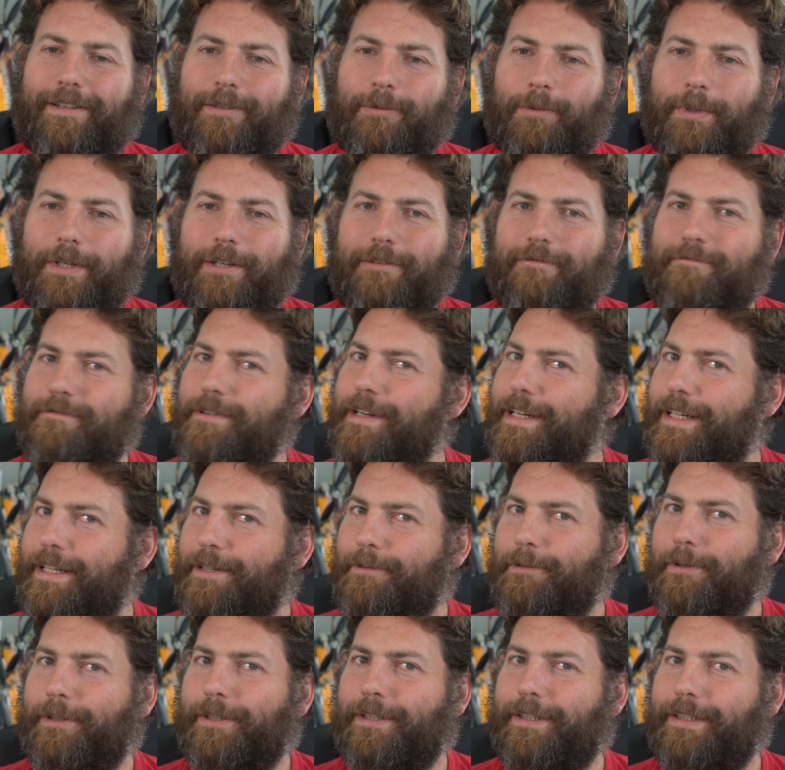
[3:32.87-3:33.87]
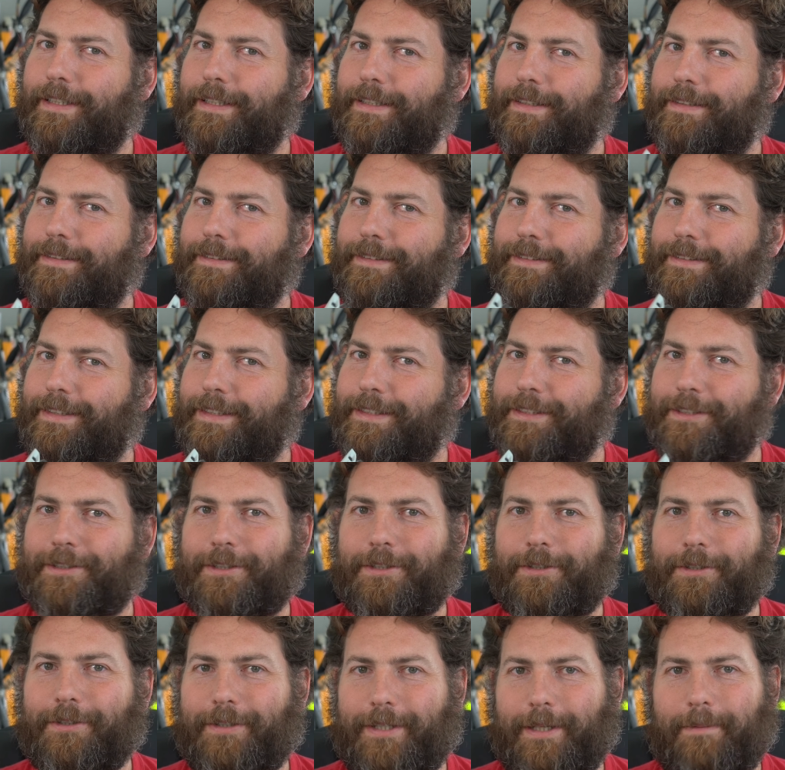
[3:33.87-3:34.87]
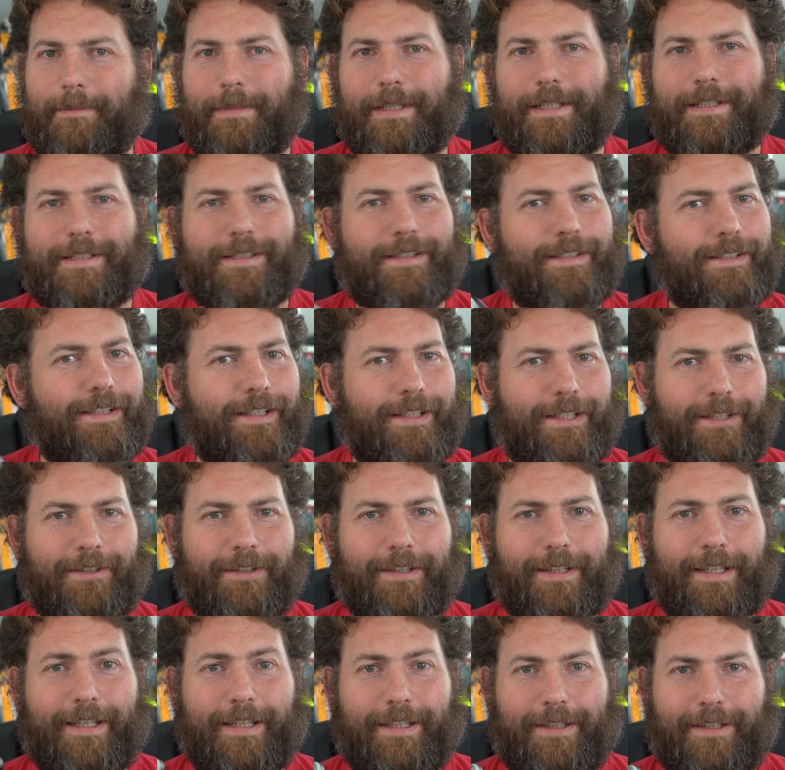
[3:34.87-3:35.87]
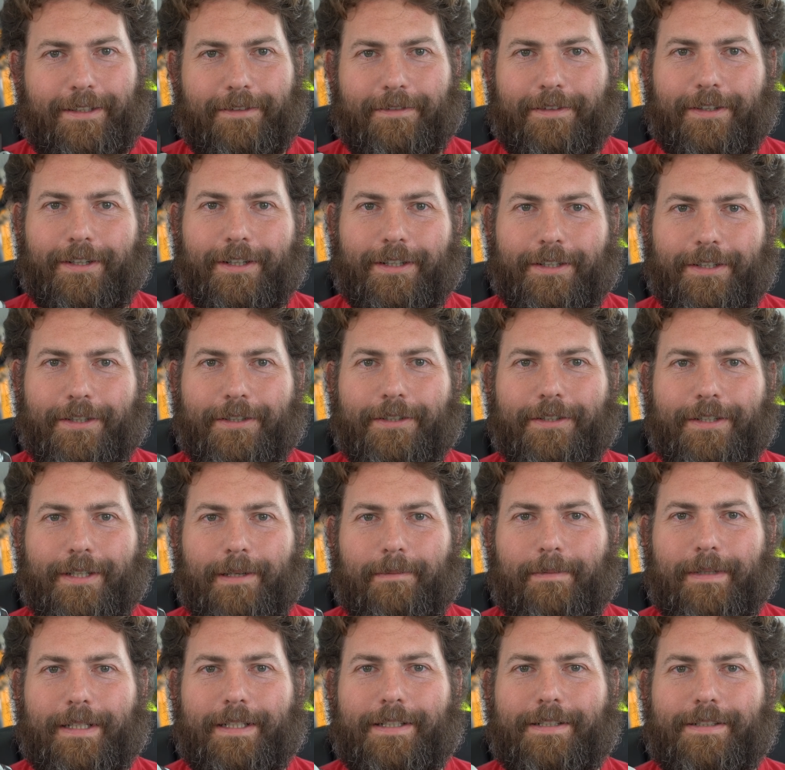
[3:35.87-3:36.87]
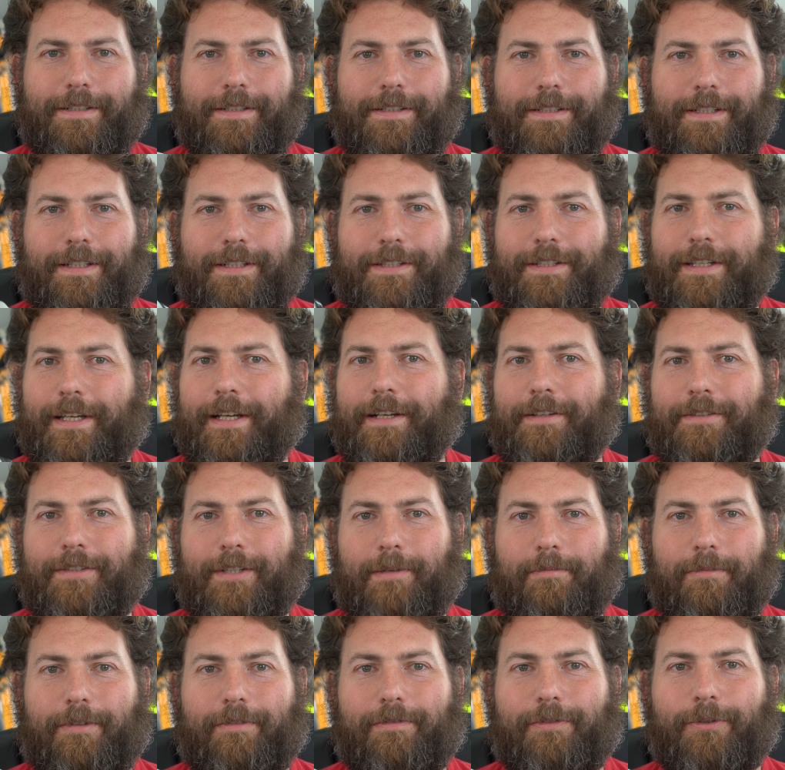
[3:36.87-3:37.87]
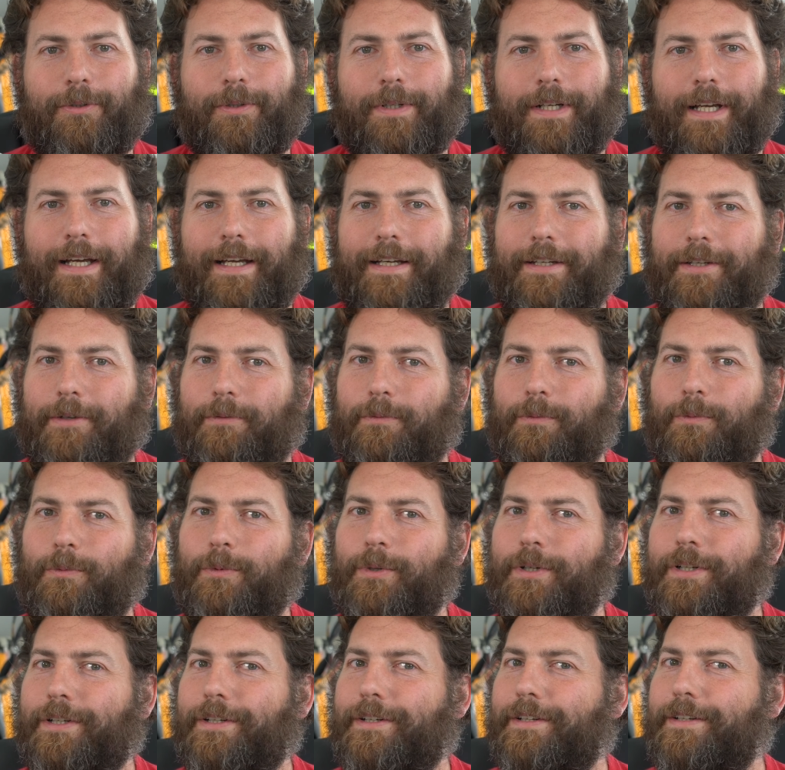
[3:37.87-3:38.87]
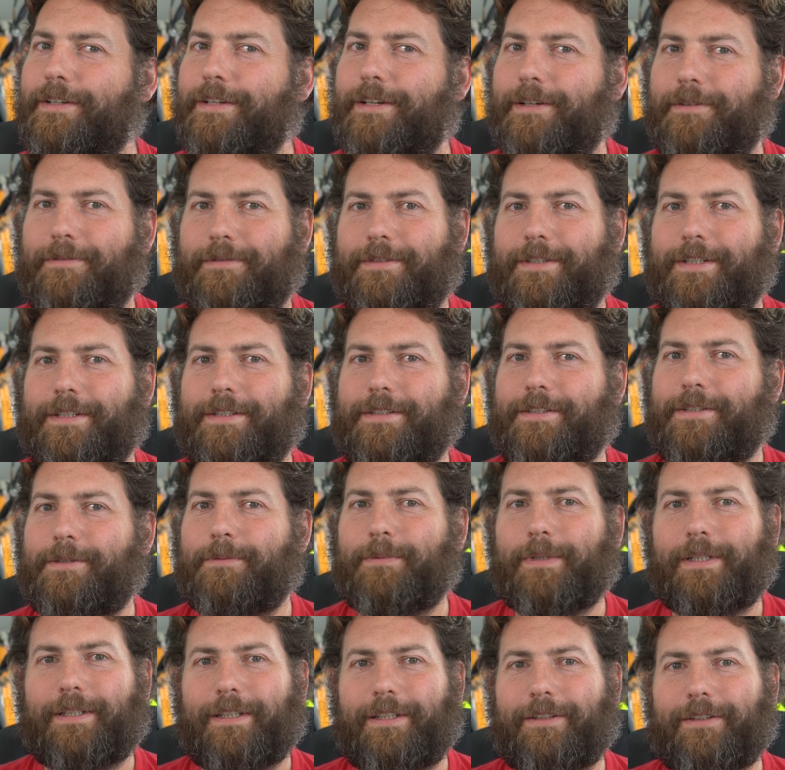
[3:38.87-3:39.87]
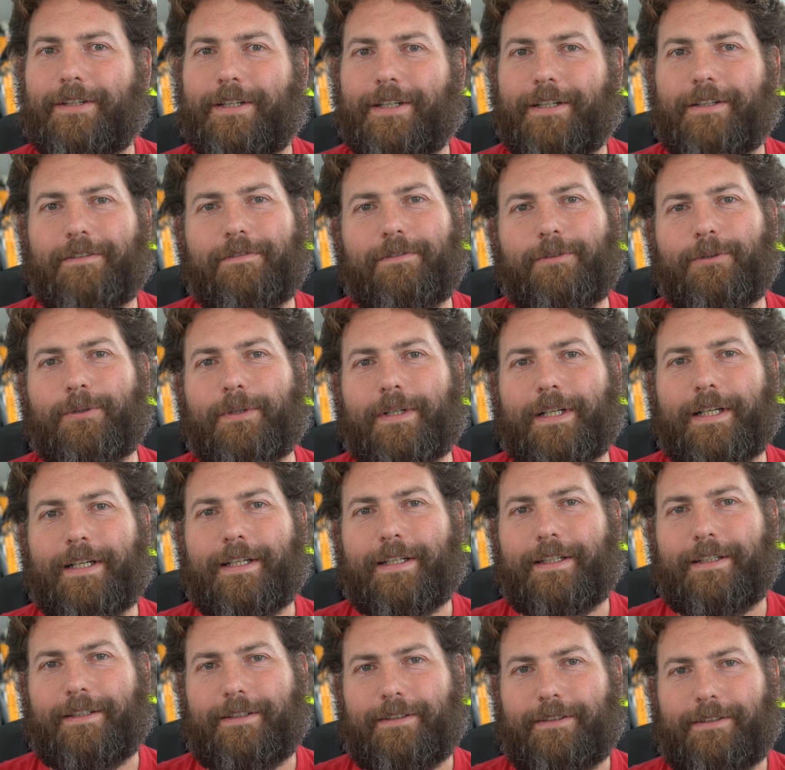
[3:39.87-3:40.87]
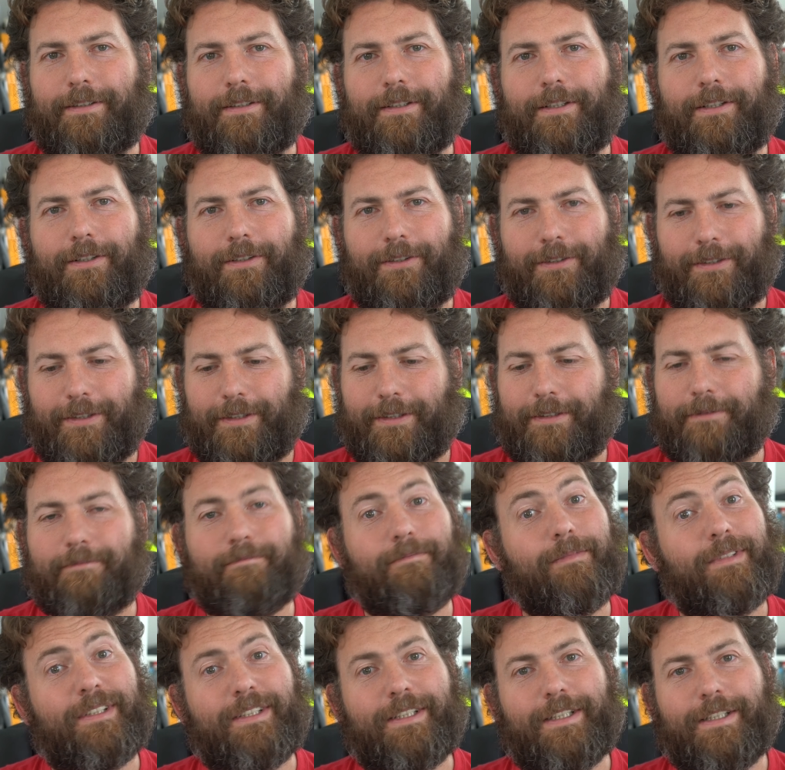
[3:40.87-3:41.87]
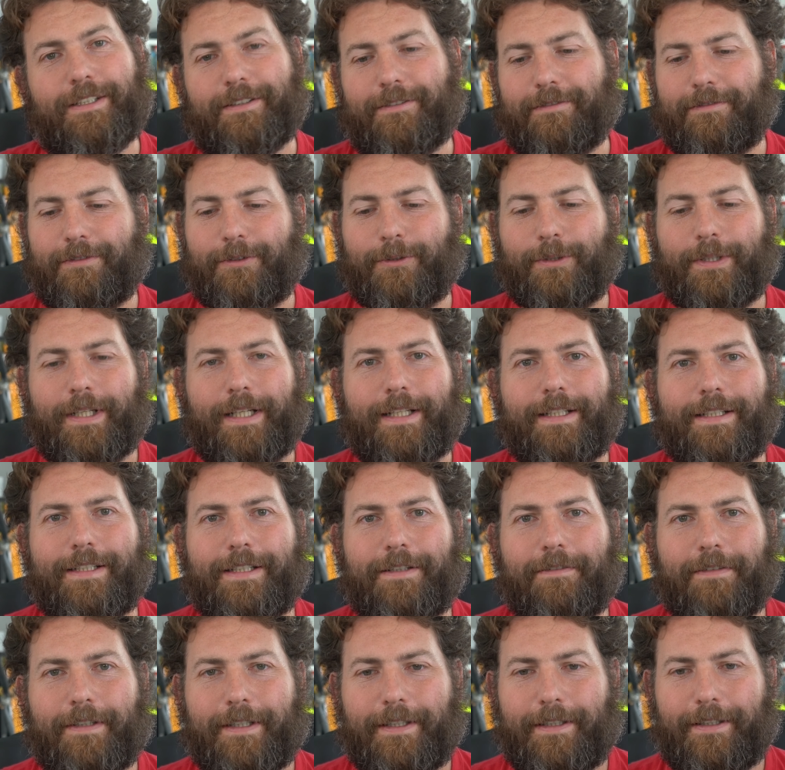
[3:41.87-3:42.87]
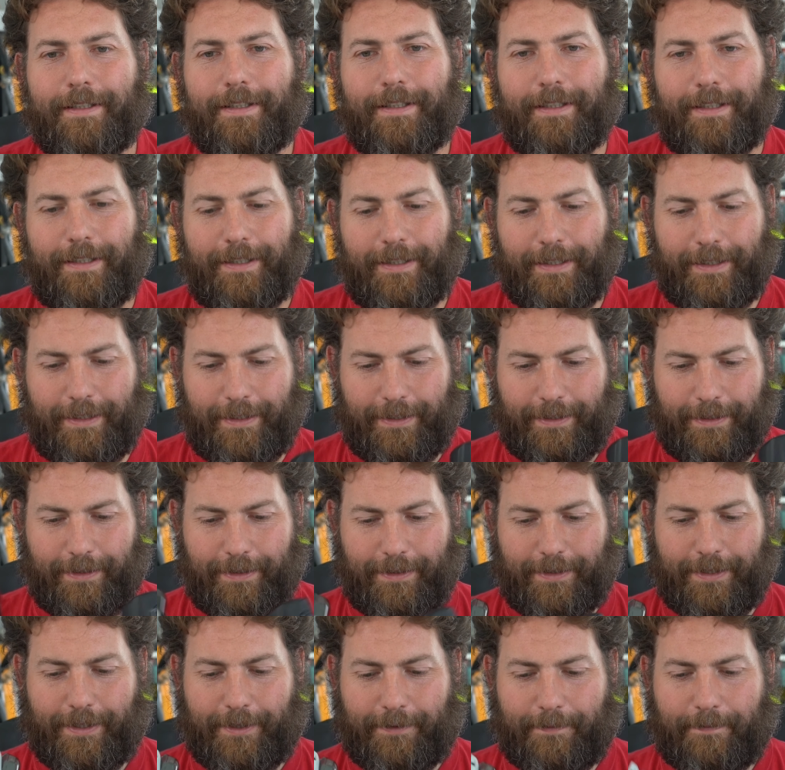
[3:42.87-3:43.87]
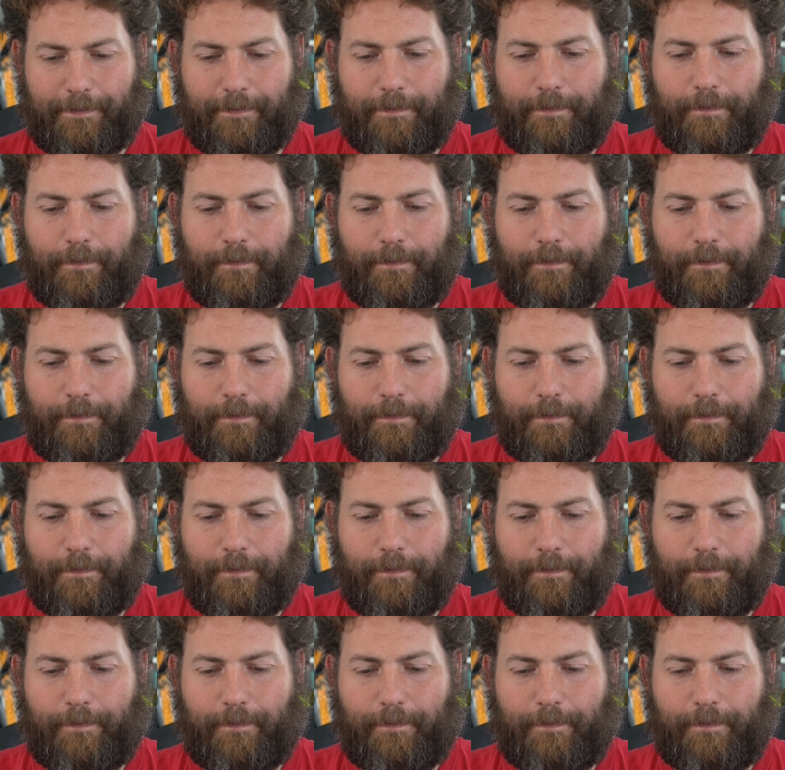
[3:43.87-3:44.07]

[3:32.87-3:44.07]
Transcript: what you really want is a good image, and here you've got a good image. It scales up to 4K, and you wouldn't notice you weren't looking at 4K on a decent 4K TV. So